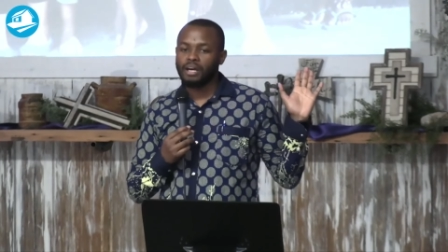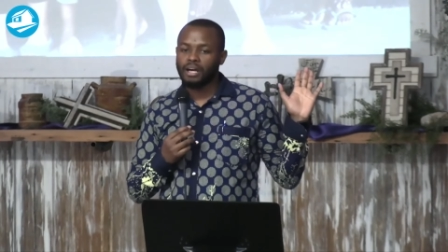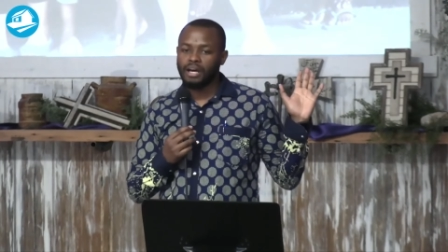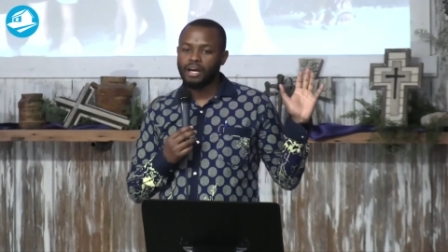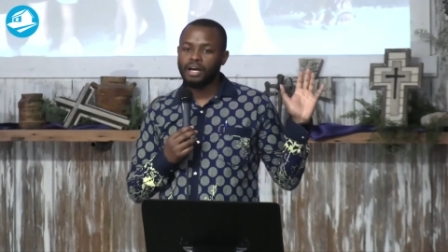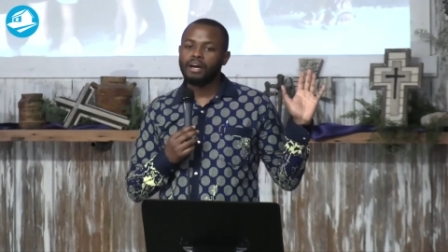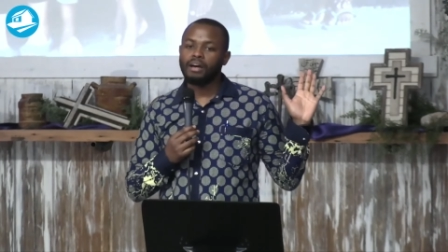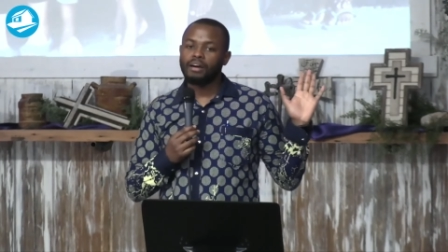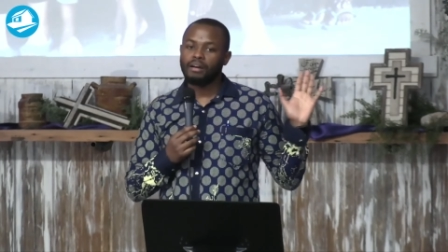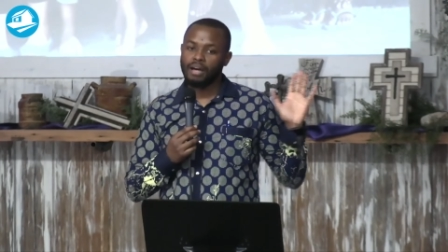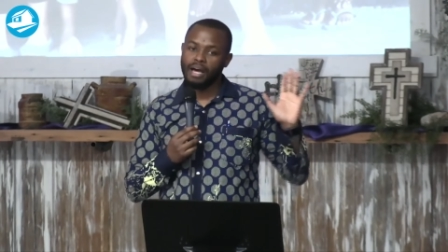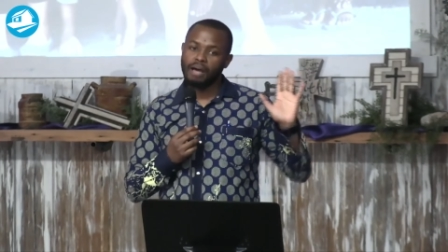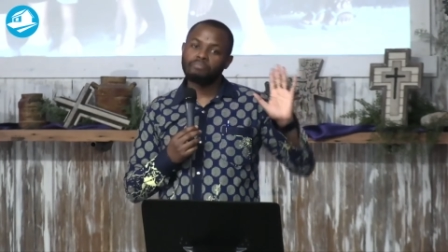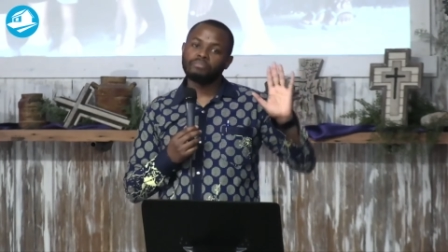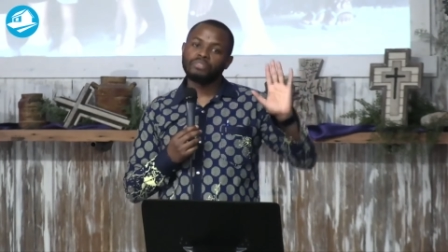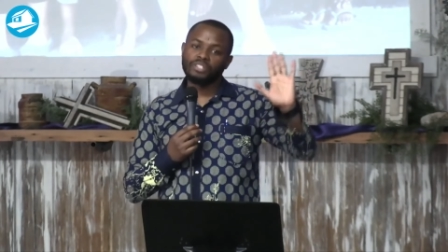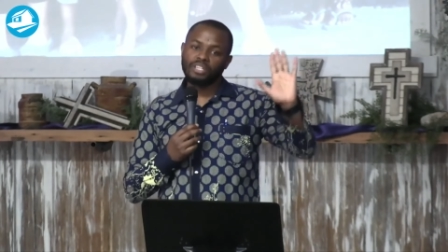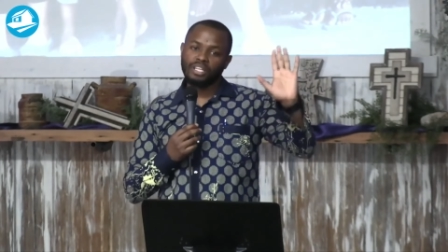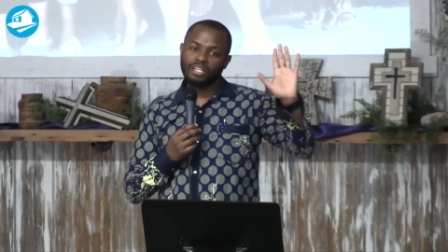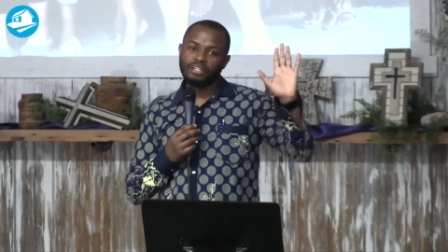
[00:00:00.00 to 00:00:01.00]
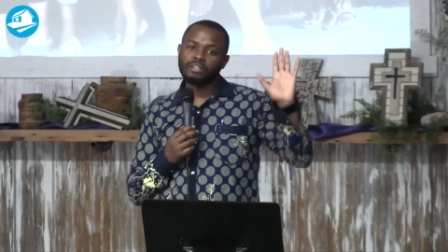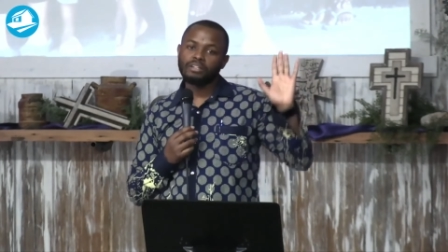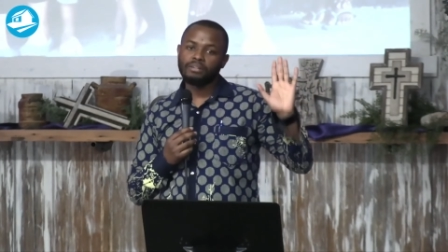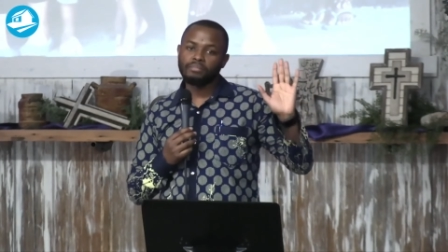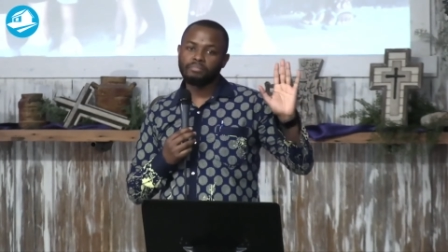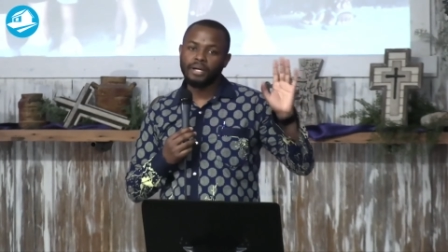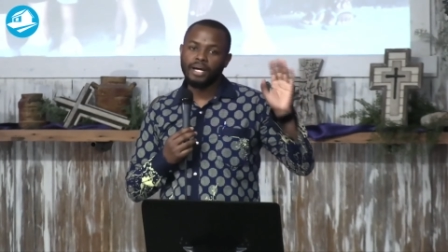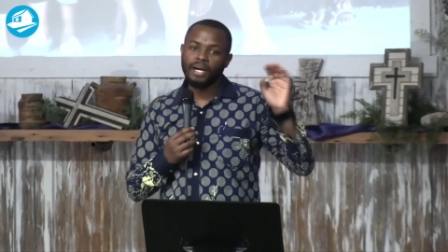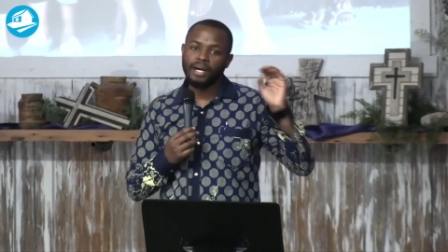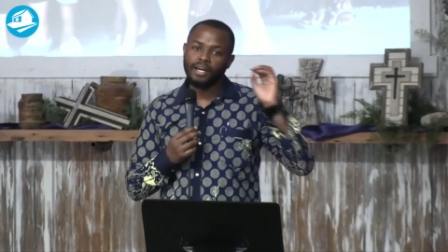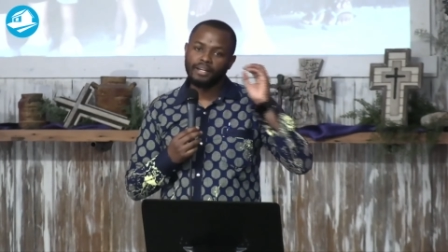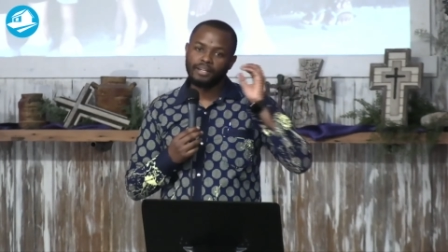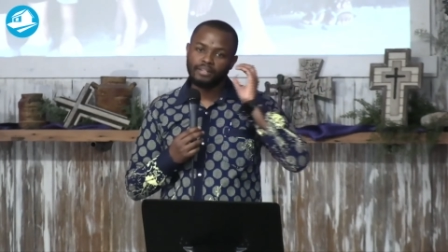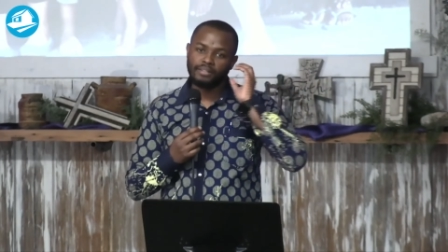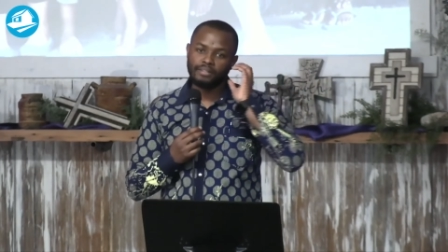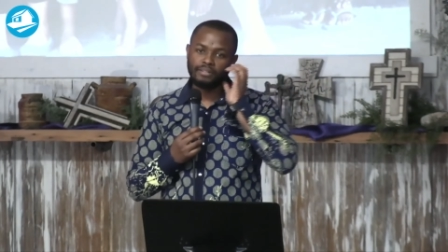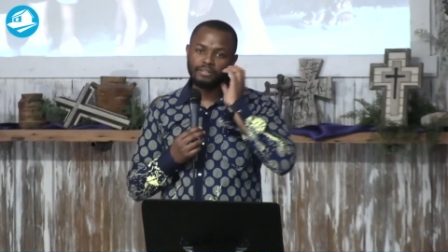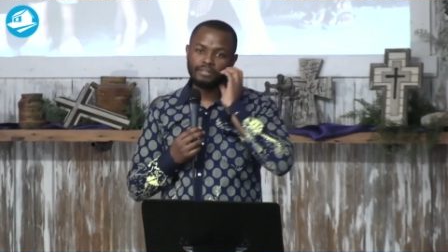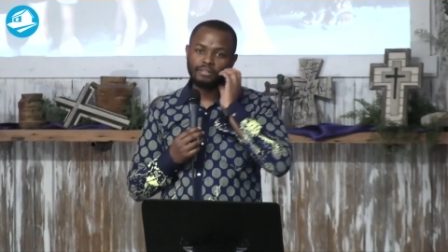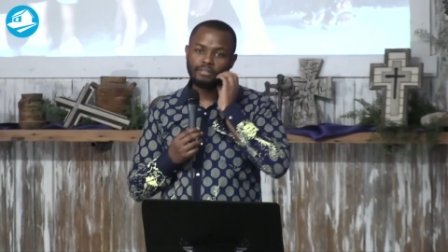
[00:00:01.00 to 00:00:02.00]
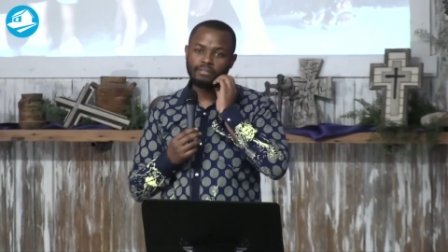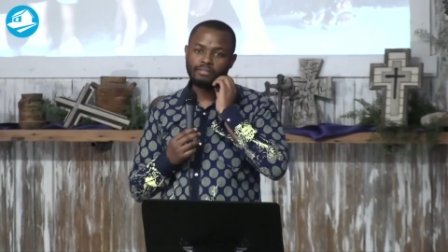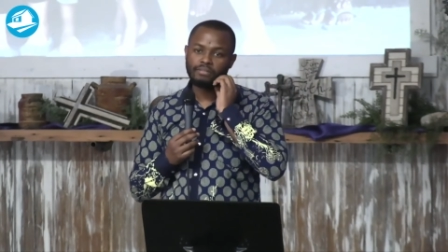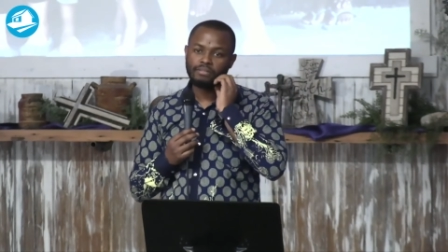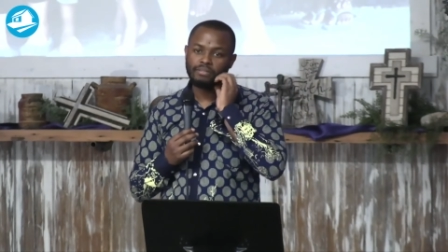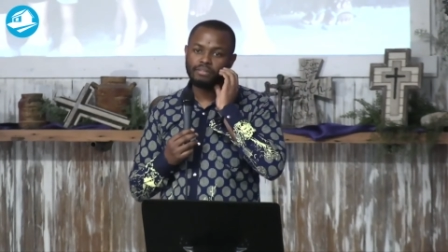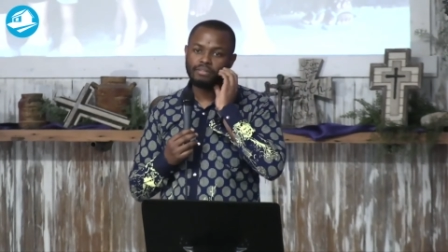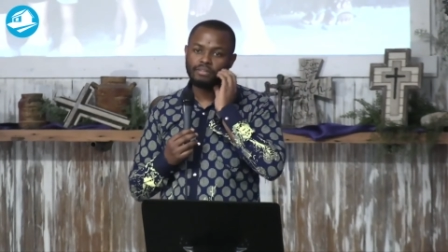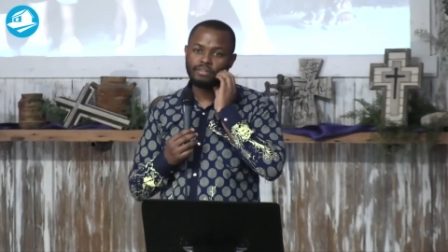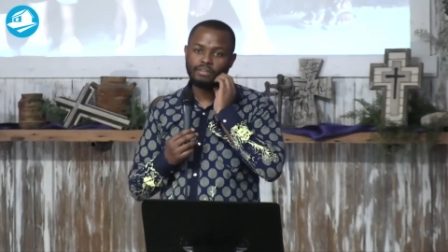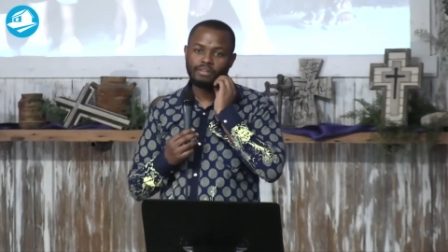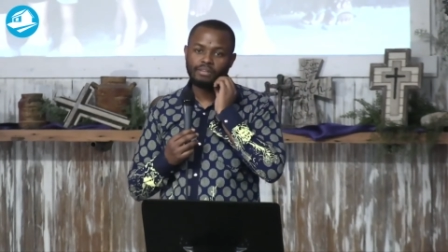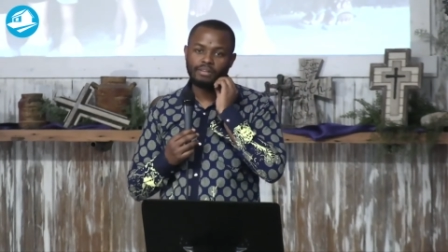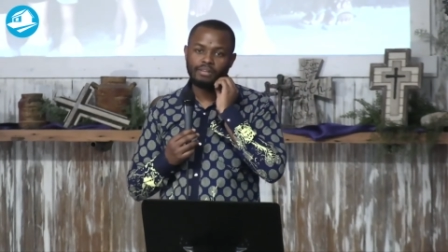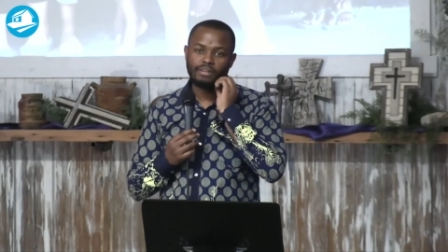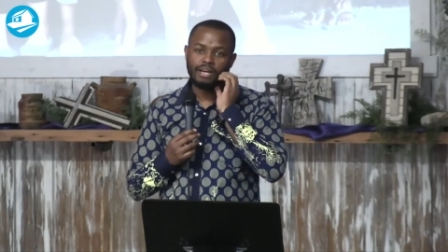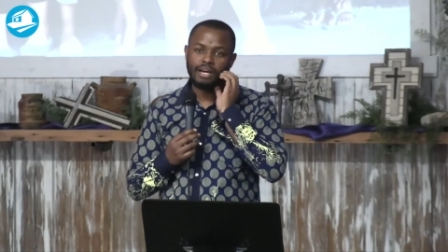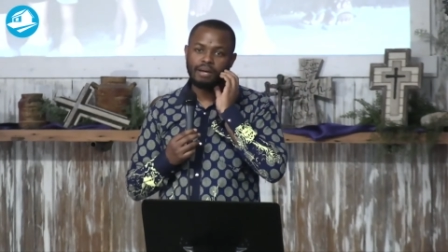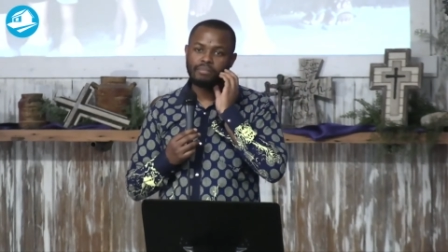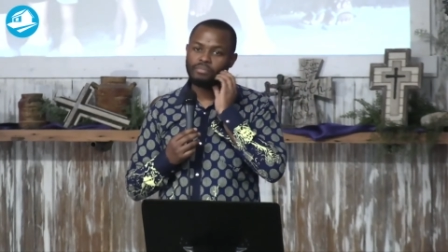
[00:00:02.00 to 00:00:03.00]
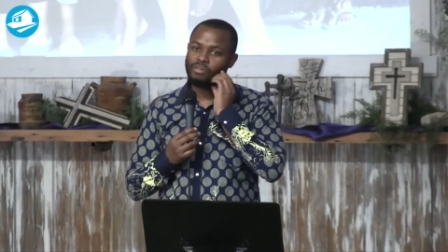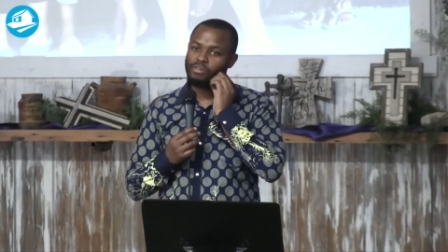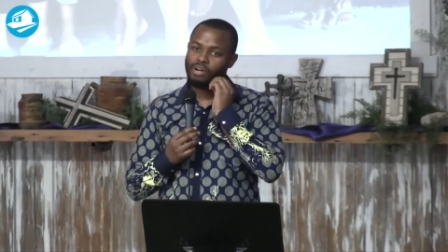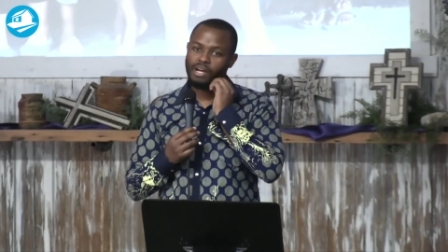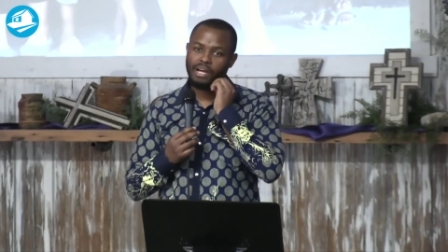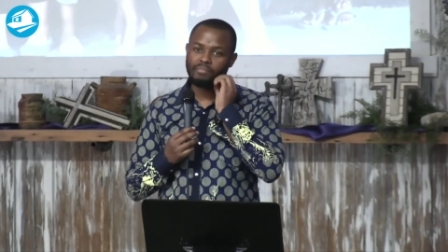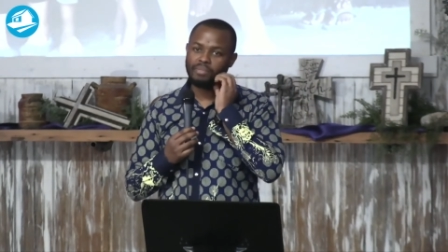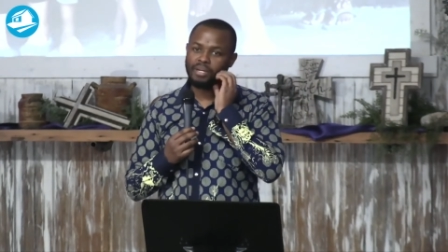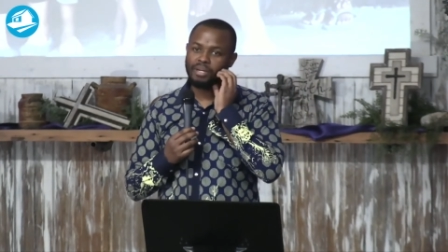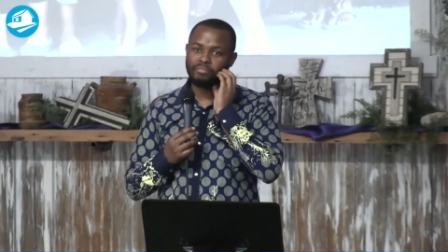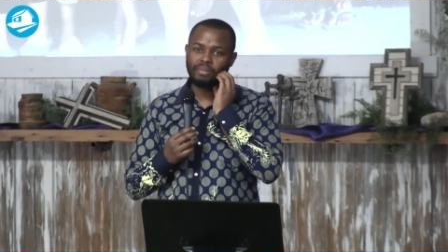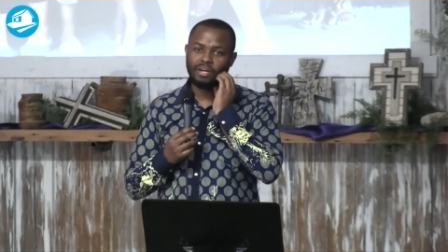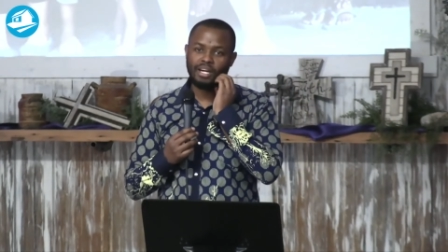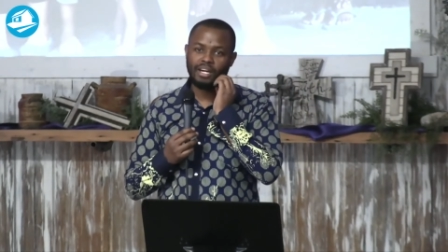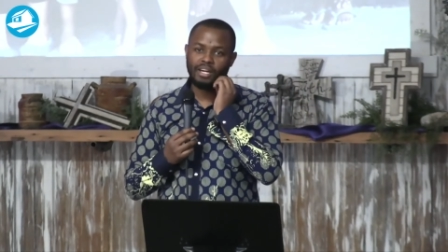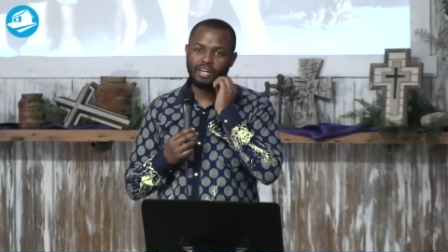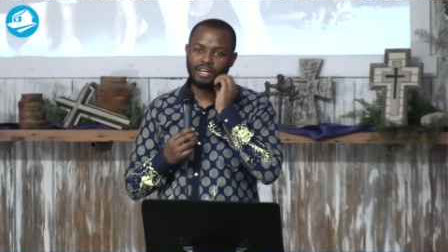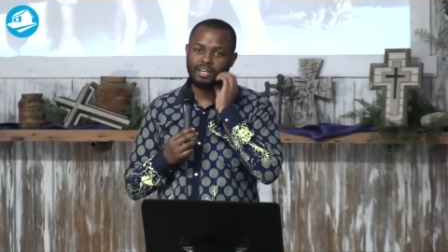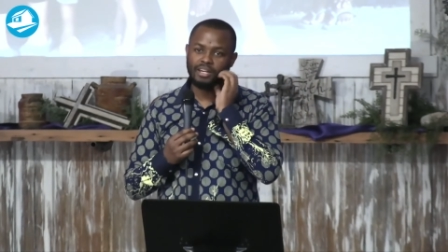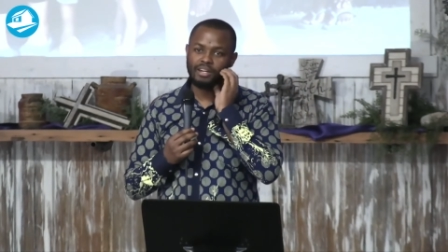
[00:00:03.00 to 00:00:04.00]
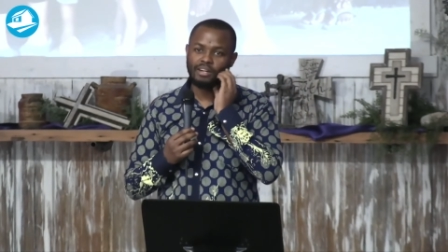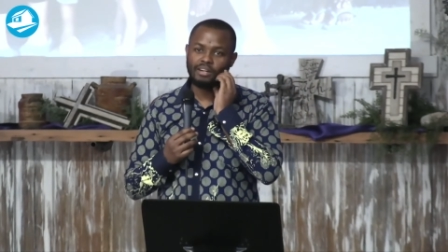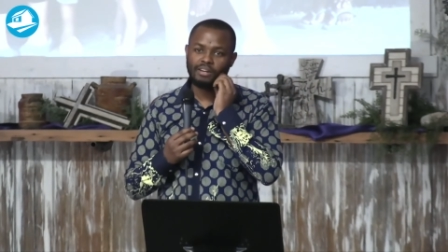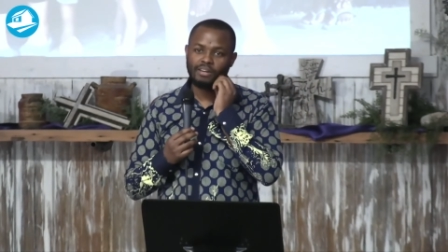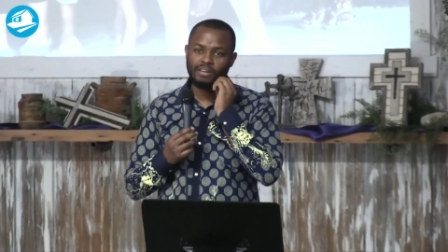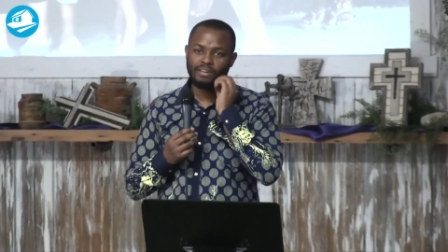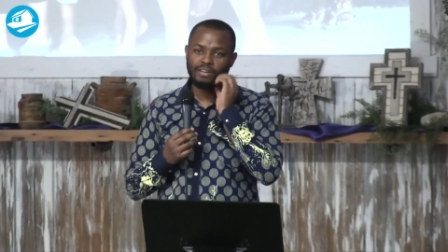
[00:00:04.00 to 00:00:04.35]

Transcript: I, I'm saying goodbye. I'm not coming back here.